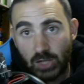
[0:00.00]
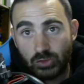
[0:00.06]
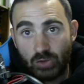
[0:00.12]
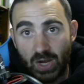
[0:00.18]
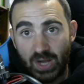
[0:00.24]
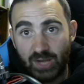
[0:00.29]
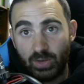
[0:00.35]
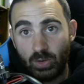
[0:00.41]

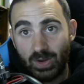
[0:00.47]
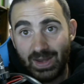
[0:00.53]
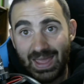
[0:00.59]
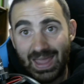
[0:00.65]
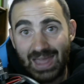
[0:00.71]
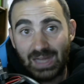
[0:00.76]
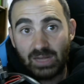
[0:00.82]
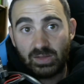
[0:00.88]
trader on
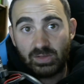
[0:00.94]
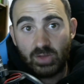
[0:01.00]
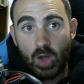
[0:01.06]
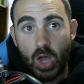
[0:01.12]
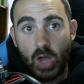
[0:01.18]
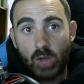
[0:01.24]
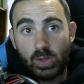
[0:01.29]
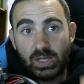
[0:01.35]
Hades
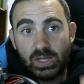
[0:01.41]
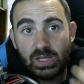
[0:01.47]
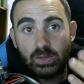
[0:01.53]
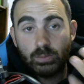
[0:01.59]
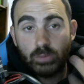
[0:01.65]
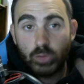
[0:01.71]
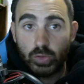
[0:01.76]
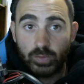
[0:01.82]
Isle
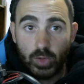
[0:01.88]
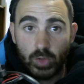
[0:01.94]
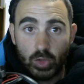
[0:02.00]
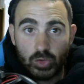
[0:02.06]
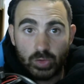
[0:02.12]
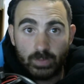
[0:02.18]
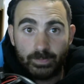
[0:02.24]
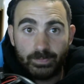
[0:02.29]
in blue
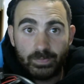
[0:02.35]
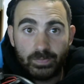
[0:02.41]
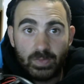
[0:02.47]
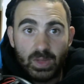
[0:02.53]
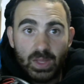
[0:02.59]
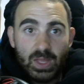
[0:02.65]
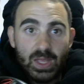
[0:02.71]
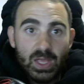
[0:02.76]
version.
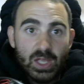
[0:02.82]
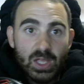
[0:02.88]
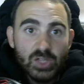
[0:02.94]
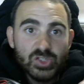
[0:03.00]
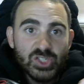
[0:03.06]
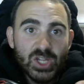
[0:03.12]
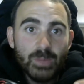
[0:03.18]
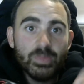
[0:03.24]

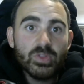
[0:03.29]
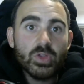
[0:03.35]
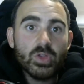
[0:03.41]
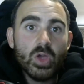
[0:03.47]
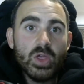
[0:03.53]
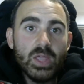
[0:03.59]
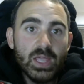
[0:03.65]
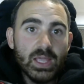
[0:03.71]
Chips
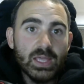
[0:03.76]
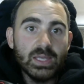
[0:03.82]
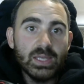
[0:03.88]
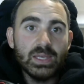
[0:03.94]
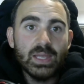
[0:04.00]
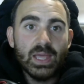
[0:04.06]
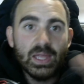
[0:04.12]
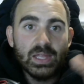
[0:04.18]
go
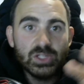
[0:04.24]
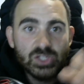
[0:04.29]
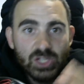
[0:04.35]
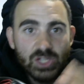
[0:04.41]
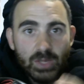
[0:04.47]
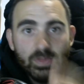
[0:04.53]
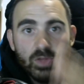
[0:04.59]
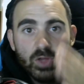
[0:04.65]
in and
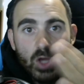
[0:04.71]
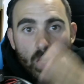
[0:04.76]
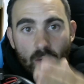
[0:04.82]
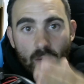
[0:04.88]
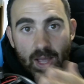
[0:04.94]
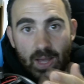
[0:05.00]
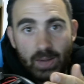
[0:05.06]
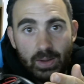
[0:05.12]
chips
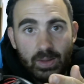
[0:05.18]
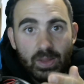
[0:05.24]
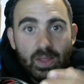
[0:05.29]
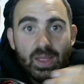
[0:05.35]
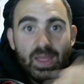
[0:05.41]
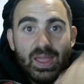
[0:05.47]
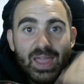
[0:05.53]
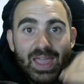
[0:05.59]
go out.
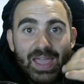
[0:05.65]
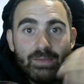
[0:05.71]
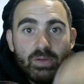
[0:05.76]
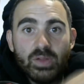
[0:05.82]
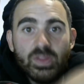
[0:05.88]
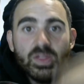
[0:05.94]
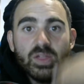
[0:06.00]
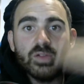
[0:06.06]

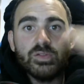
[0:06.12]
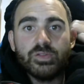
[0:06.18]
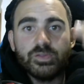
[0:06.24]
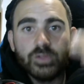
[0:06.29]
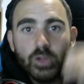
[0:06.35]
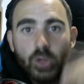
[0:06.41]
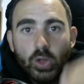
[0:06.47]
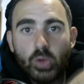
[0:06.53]
Everything
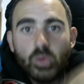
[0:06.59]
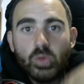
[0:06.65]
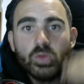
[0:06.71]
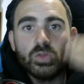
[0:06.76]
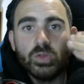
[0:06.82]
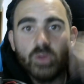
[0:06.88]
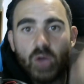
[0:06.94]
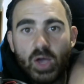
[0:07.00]

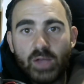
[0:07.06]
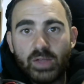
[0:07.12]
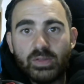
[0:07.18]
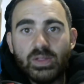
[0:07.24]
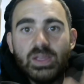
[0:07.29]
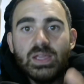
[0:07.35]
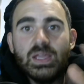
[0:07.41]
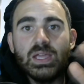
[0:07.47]
flows
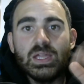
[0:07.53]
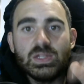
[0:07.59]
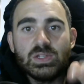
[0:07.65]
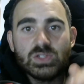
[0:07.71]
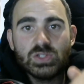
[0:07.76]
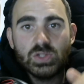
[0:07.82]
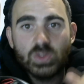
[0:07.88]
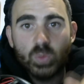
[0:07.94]
nicely
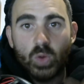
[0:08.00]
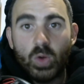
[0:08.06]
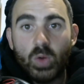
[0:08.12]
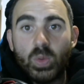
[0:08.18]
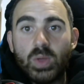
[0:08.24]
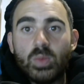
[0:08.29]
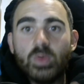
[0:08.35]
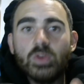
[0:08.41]
into
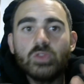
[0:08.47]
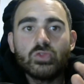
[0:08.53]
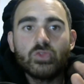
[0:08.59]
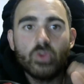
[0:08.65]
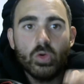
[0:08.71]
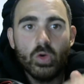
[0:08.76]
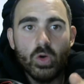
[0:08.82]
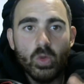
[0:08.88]
what we want to
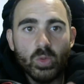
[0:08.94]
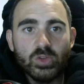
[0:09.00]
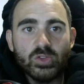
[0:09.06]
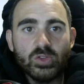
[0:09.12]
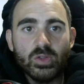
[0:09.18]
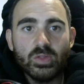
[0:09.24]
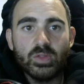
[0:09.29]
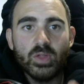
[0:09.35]
draw,
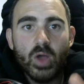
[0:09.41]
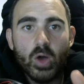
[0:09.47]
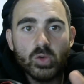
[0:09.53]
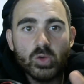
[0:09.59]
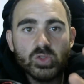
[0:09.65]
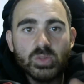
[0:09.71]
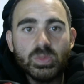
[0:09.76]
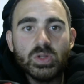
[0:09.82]
which is the
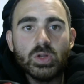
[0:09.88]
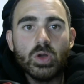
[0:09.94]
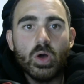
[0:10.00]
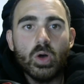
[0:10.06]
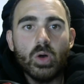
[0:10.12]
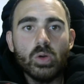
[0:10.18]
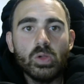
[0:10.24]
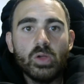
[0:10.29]
ultimate
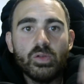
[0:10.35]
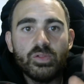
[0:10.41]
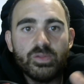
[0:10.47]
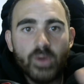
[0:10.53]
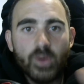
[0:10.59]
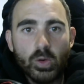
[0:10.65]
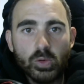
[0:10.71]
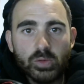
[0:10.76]
goal of
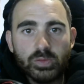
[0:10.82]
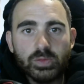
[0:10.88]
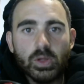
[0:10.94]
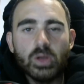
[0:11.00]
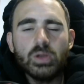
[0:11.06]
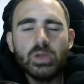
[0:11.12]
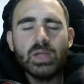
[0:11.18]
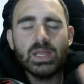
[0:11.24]
folder
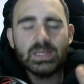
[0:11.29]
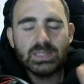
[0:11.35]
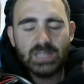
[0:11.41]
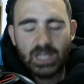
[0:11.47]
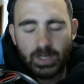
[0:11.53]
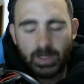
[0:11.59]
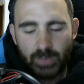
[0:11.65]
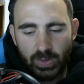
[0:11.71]
flow and
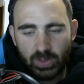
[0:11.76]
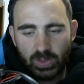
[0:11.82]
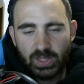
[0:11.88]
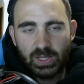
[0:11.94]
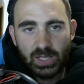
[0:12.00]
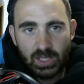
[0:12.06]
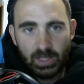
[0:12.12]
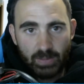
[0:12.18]
deck
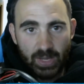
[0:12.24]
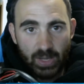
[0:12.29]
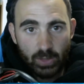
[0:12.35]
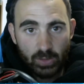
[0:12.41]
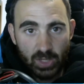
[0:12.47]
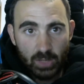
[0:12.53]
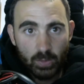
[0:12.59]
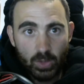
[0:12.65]
building in
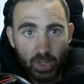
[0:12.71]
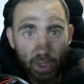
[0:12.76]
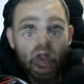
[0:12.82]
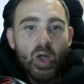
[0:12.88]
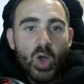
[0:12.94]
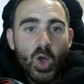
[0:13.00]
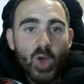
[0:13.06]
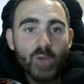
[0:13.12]
Battle
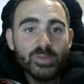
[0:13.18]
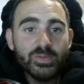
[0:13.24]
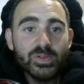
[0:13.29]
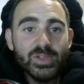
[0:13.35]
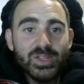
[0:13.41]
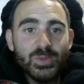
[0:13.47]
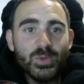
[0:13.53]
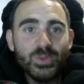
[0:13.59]
Network.
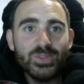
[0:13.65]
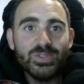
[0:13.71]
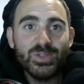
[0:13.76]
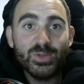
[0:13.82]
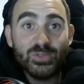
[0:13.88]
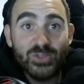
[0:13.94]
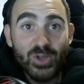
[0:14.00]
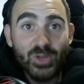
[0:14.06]
Hopefully with
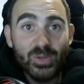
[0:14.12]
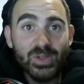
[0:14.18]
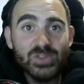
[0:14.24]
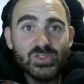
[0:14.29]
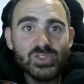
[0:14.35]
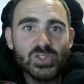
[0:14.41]
this knowledge,